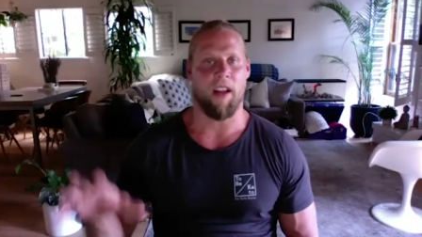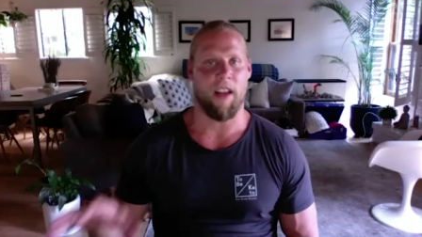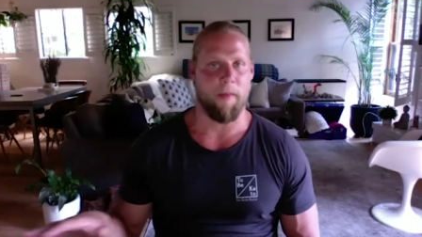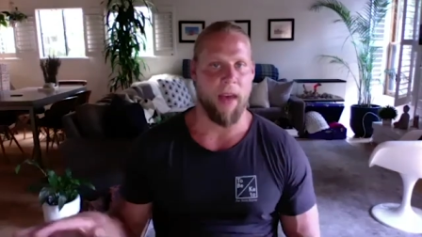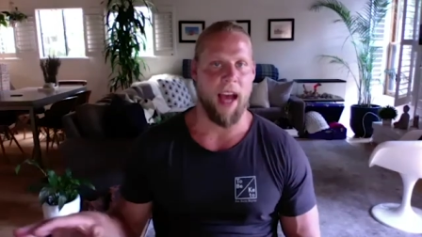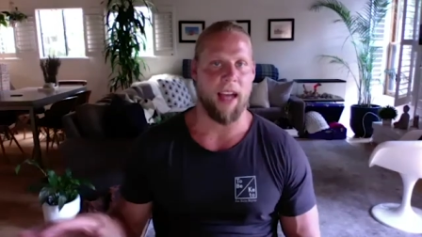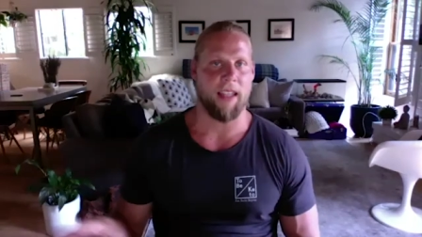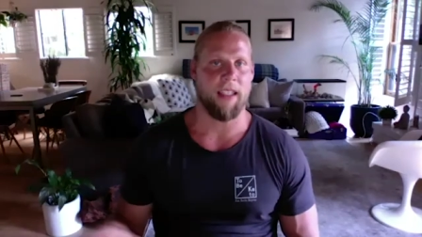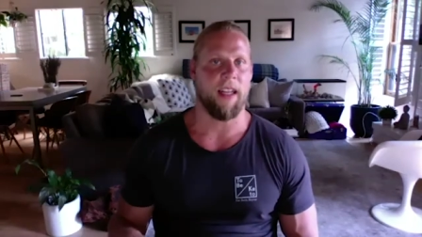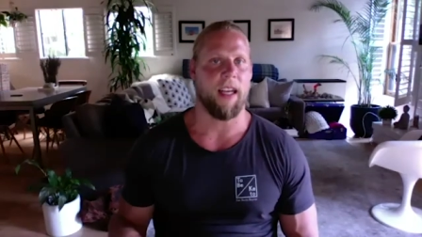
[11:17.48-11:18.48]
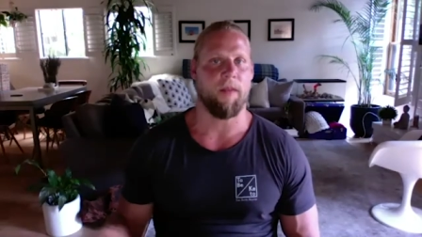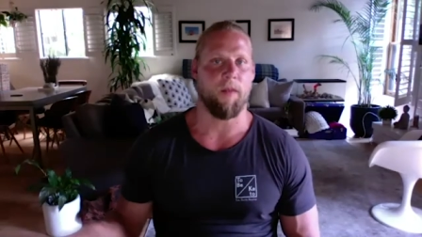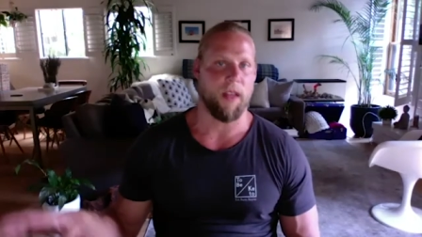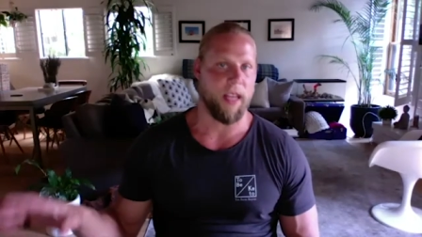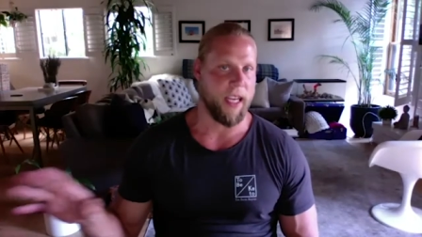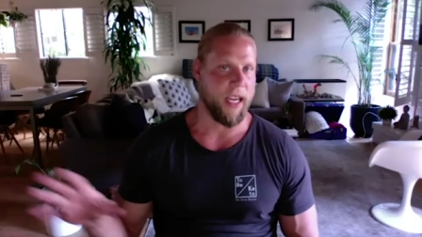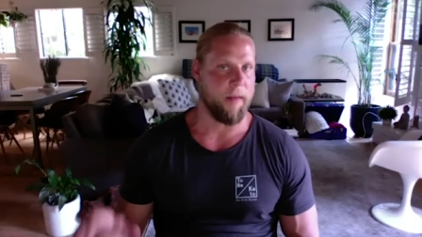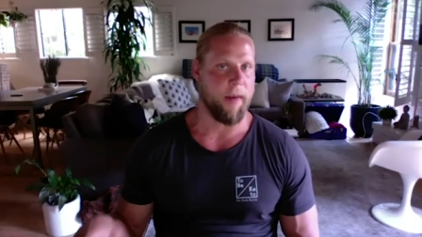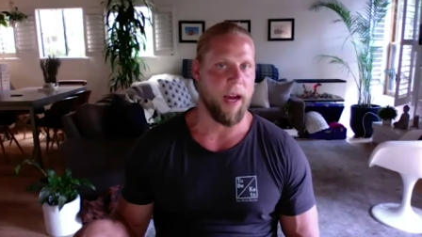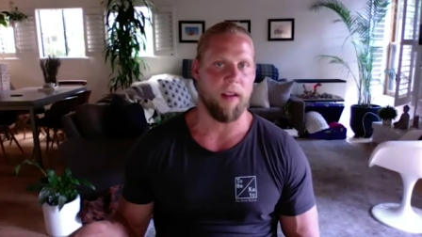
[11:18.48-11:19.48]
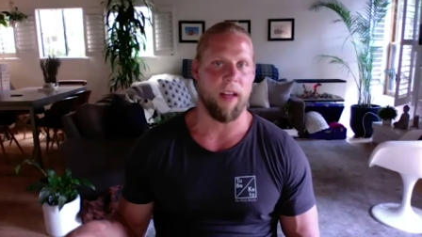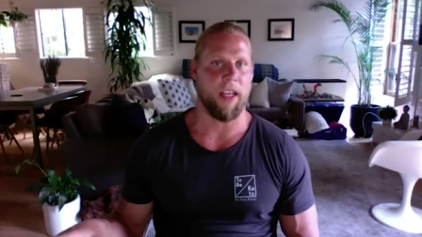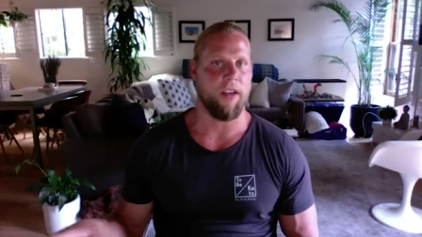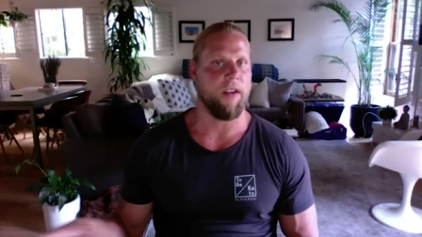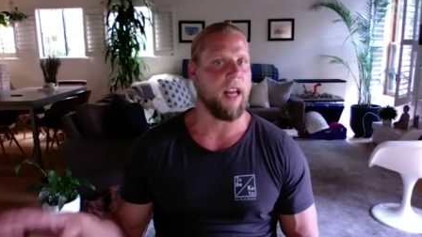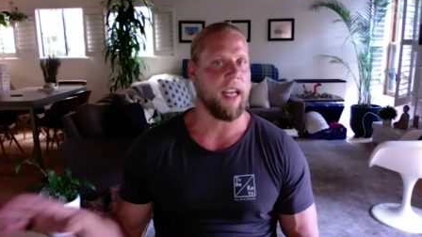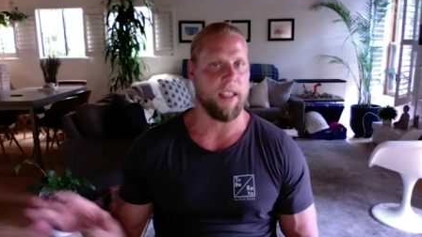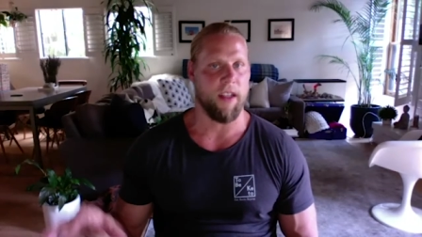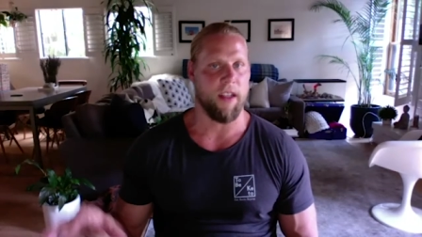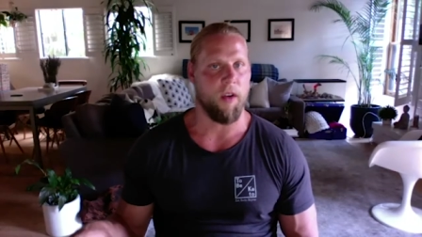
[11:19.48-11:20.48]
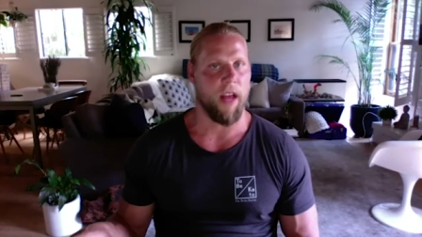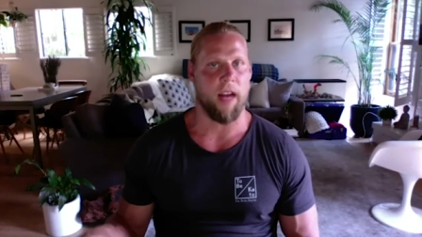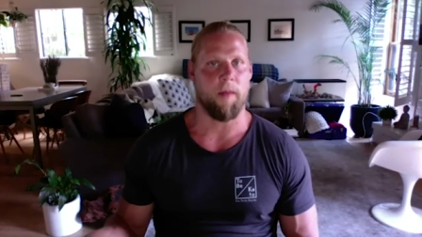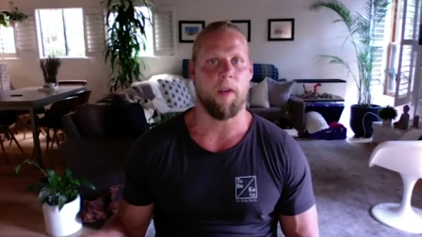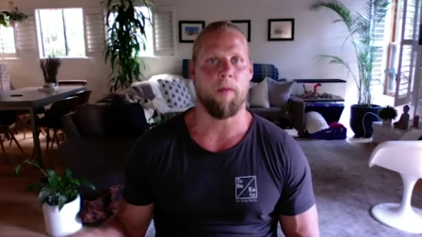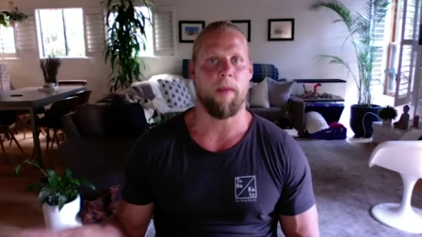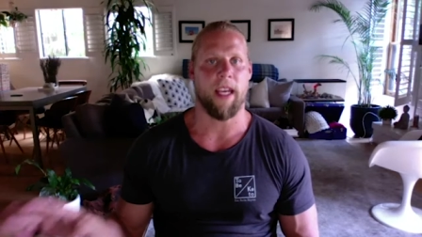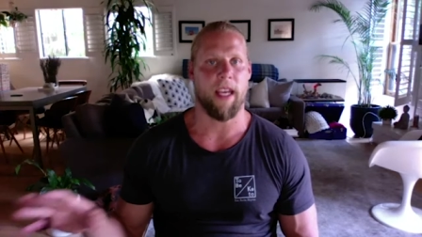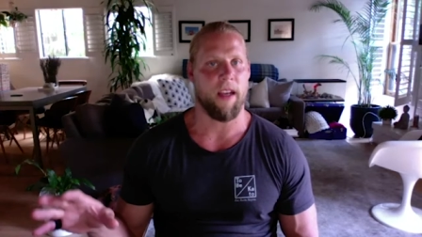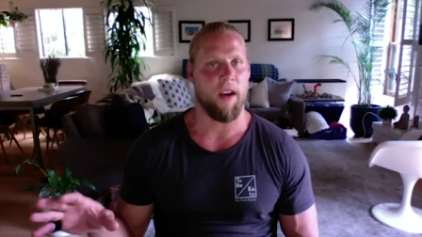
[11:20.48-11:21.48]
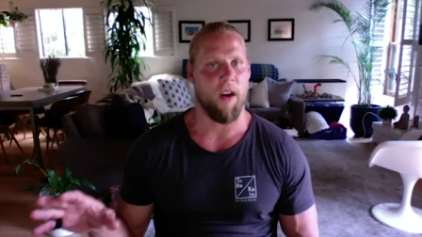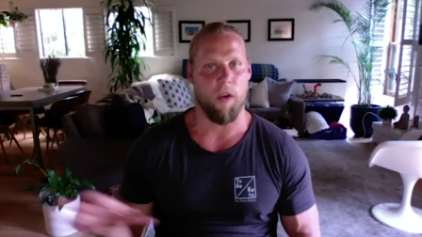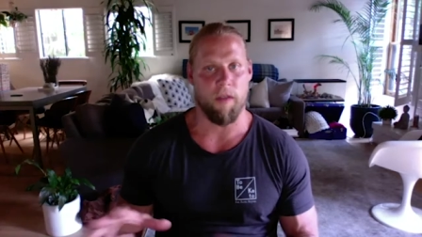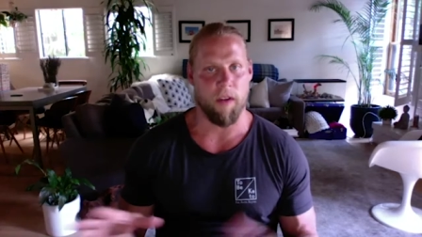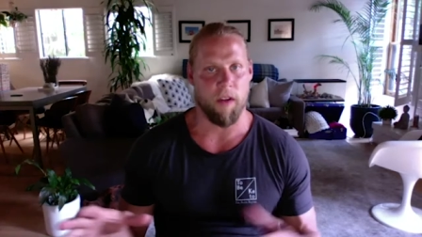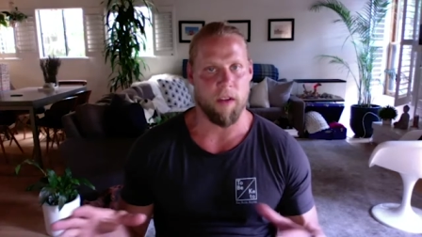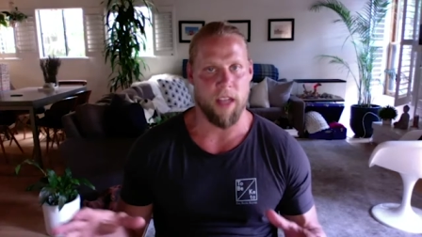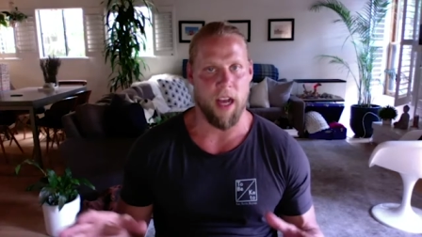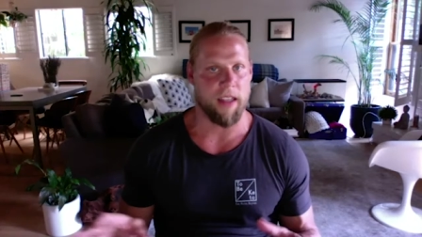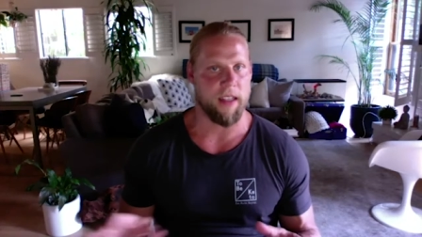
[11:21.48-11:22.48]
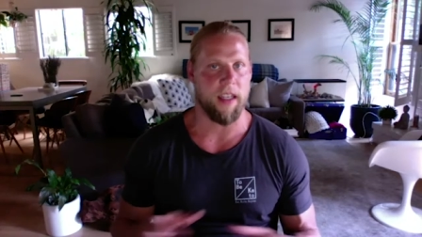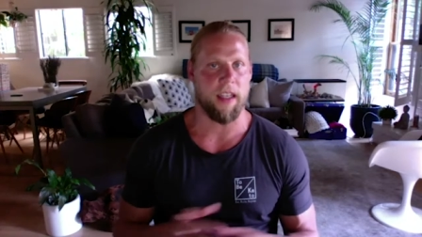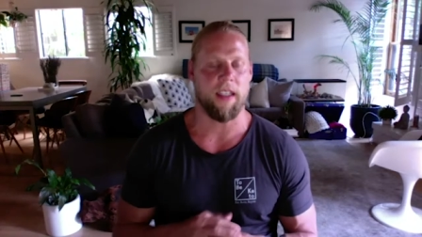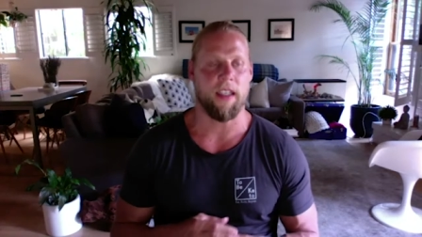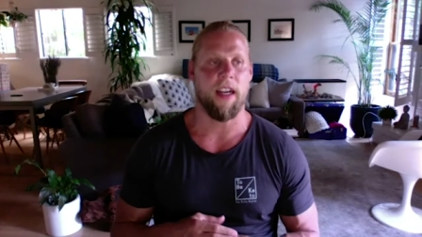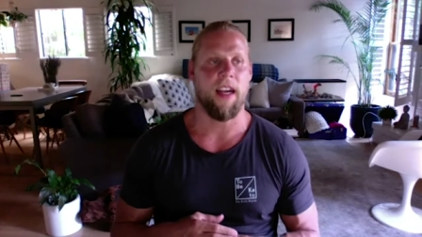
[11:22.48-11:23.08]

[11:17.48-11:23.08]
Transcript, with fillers: impacts, and like we're thinking about like utilizing the whole animal, making offal sausage,